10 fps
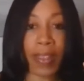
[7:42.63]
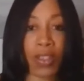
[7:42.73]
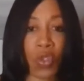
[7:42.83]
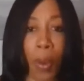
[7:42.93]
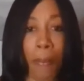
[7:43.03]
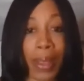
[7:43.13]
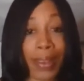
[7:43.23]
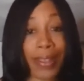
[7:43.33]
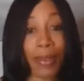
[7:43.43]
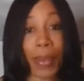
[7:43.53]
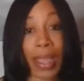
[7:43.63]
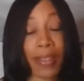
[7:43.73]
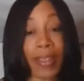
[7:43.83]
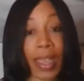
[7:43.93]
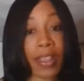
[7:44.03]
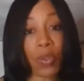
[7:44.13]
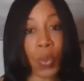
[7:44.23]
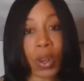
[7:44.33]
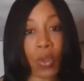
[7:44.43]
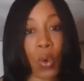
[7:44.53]
So, abundance mindset is one of
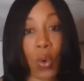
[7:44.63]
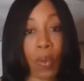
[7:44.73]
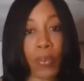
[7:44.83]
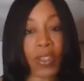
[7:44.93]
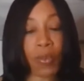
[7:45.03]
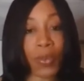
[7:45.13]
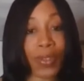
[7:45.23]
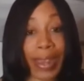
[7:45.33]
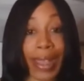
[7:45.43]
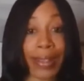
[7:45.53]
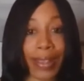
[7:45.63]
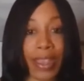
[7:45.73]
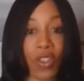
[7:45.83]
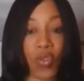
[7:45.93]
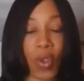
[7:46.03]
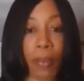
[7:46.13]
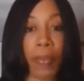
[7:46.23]
the core principles that I teach from